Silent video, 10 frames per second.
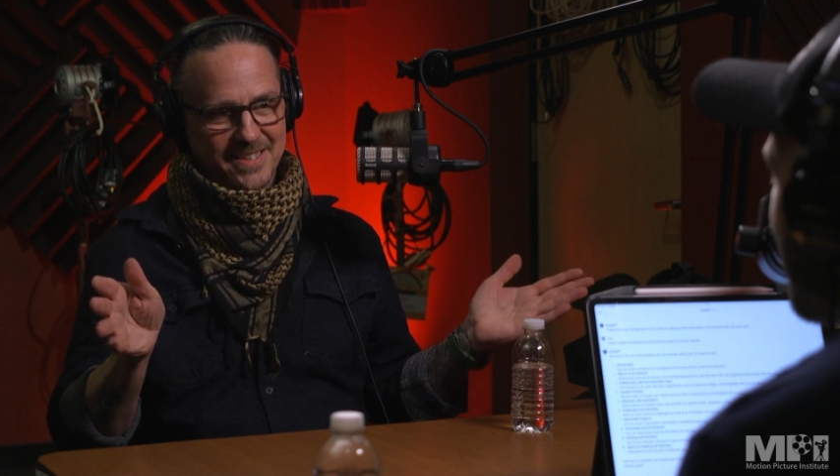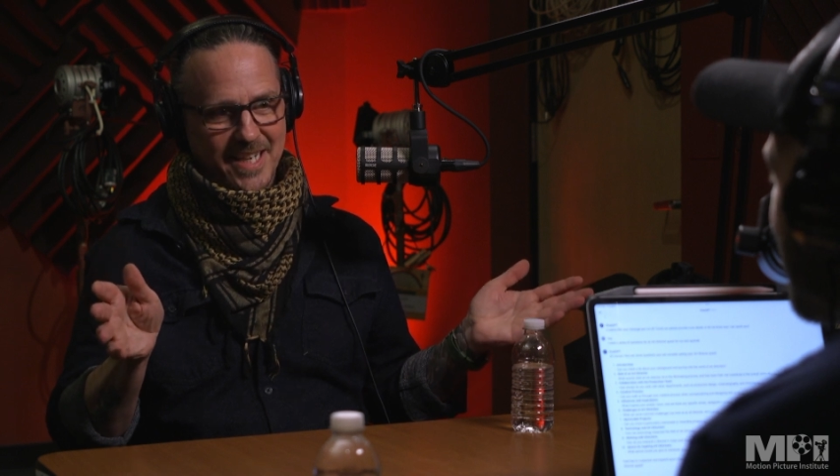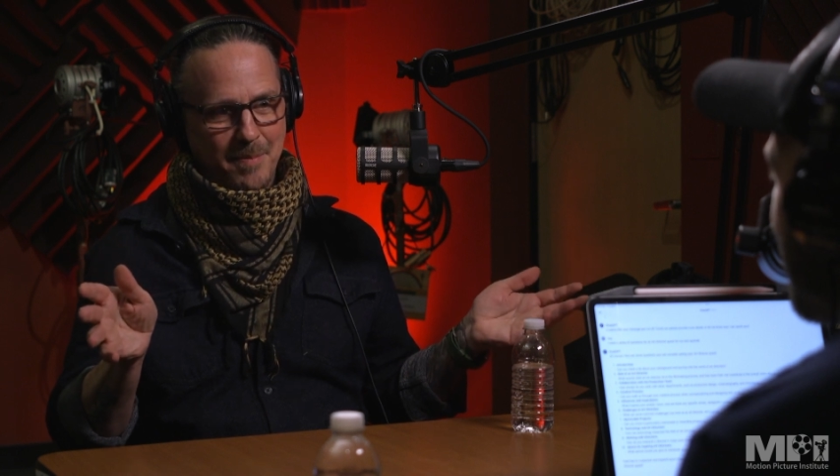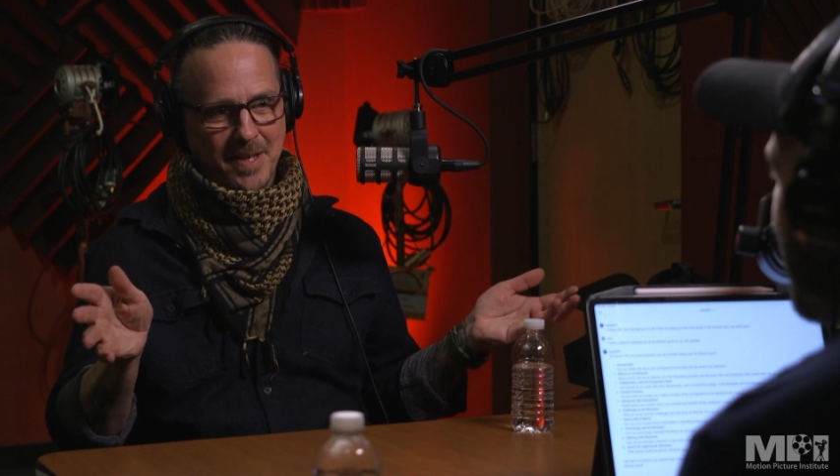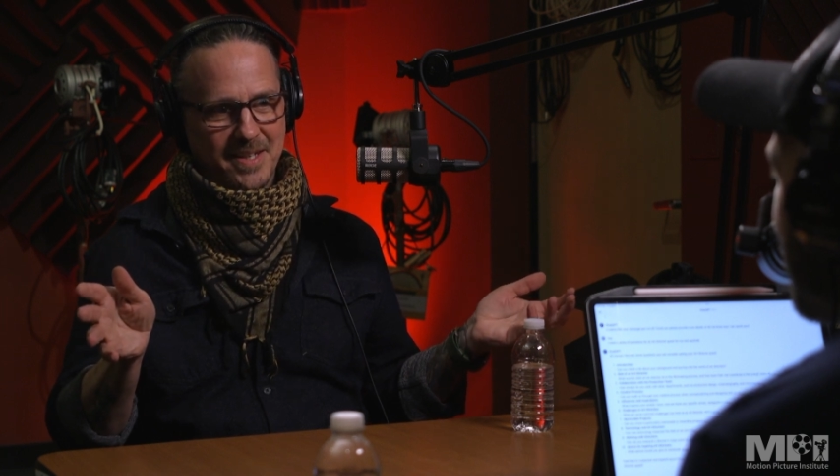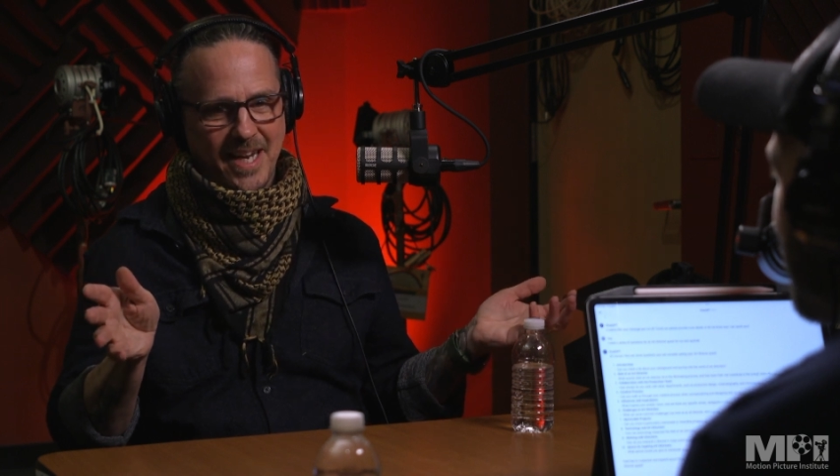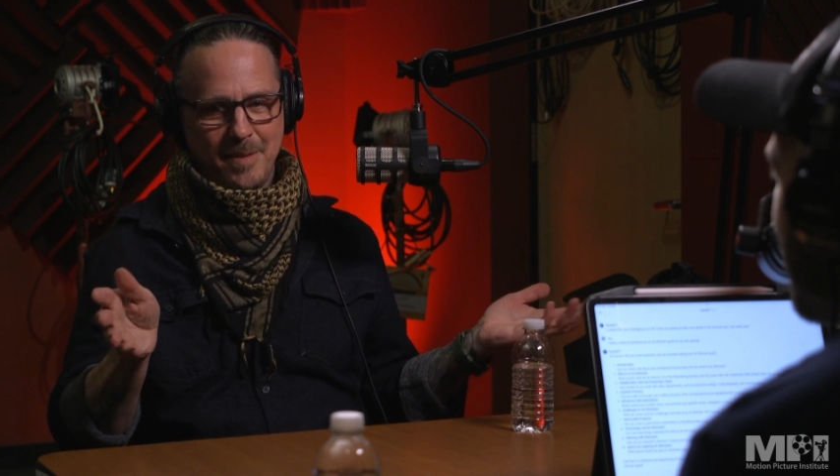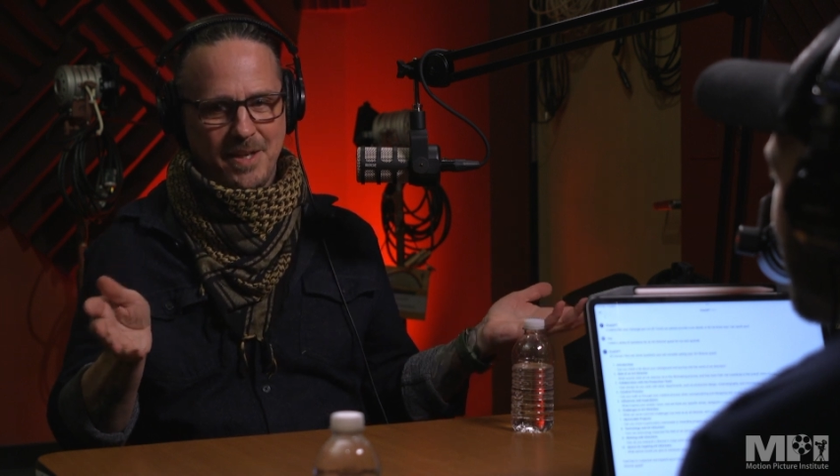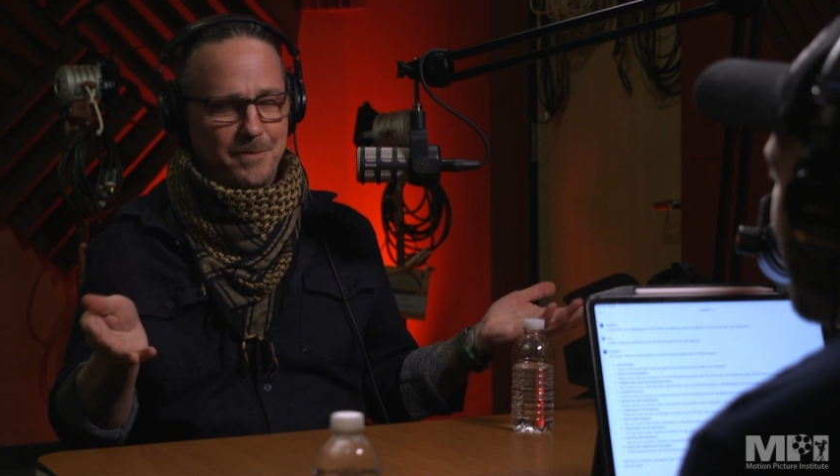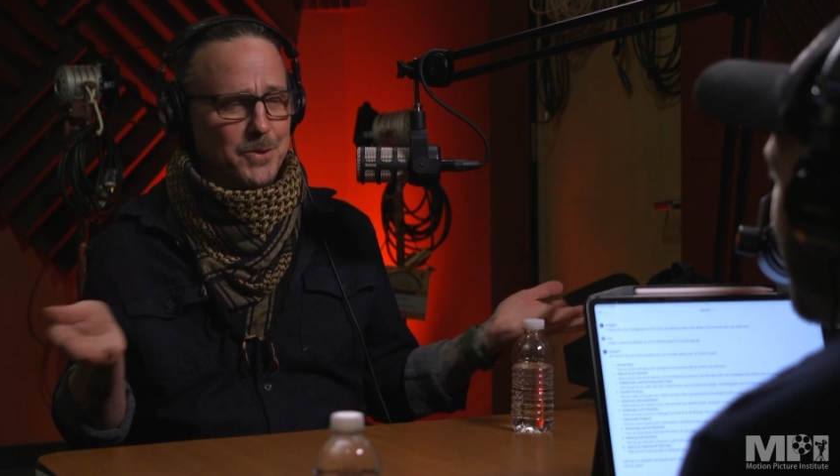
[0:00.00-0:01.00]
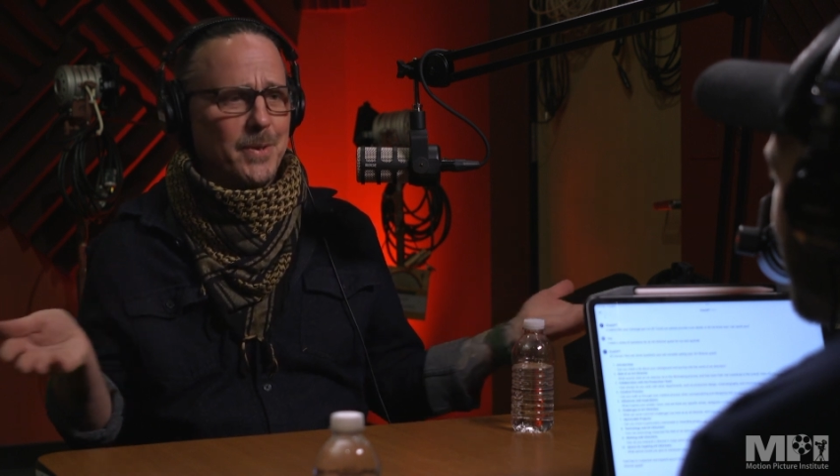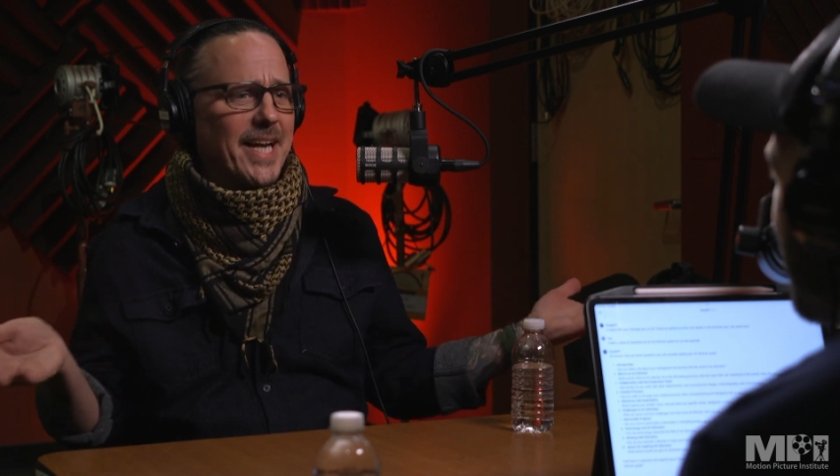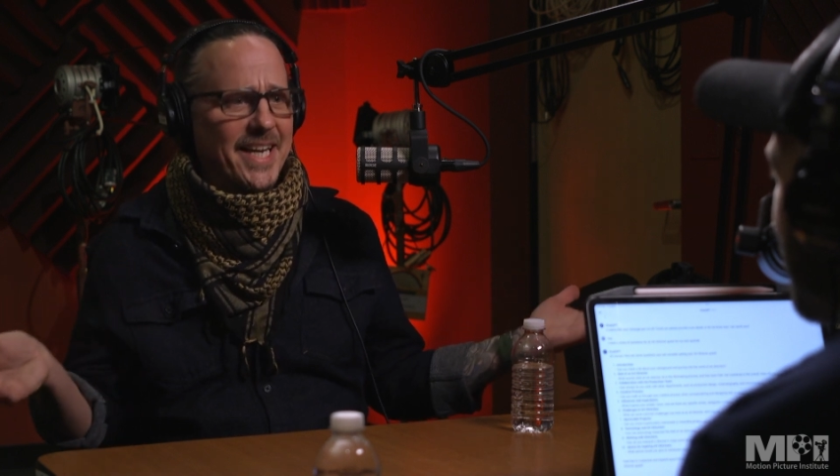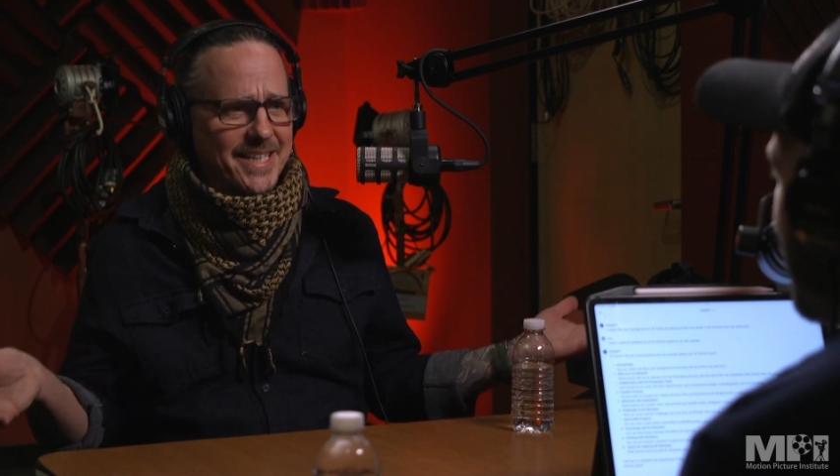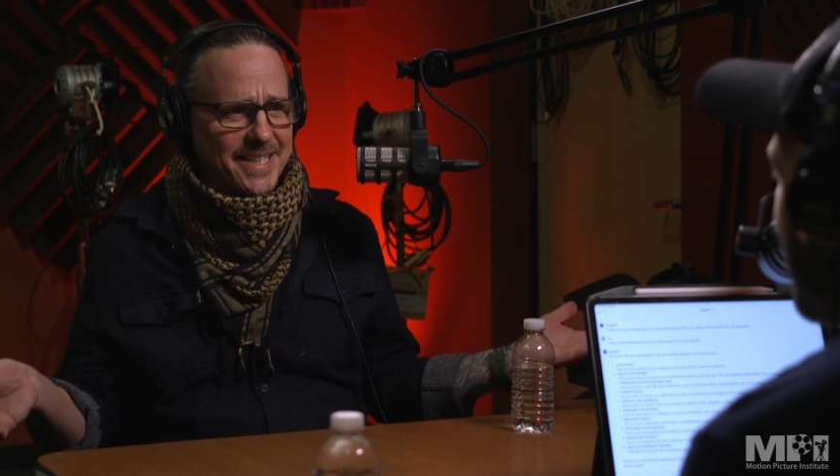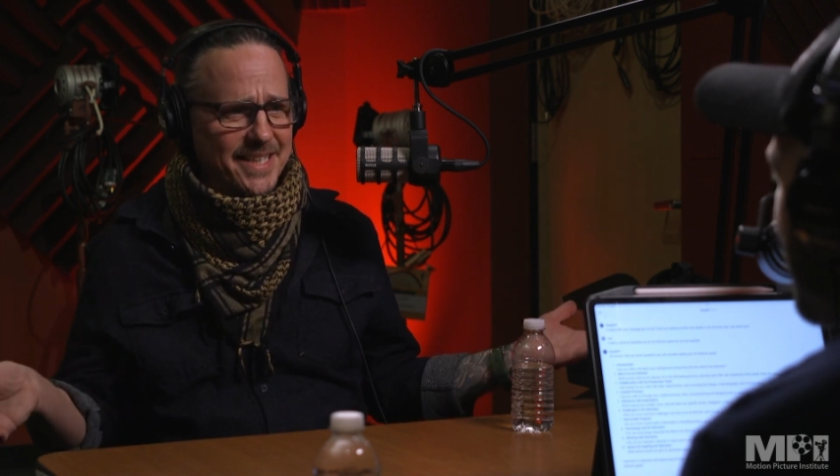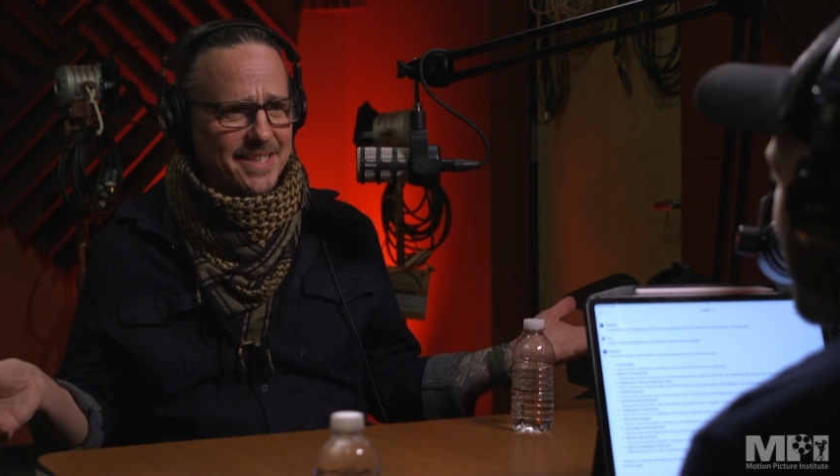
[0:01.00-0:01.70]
keeping anybody from doing anything.